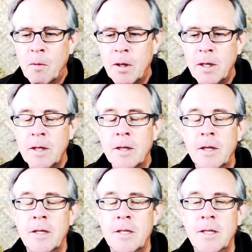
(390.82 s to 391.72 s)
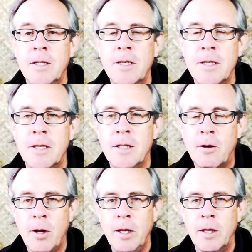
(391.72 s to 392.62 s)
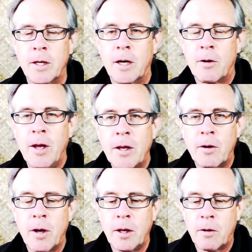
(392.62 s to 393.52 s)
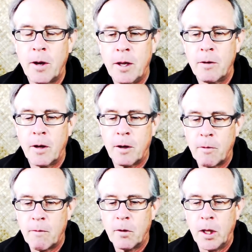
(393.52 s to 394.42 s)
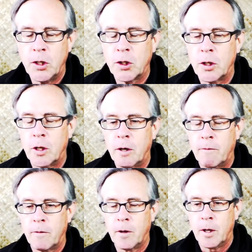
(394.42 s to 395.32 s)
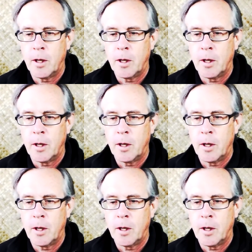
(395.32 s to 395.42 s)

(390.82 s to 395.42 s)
but th this this is the great a great great great uh, revelation of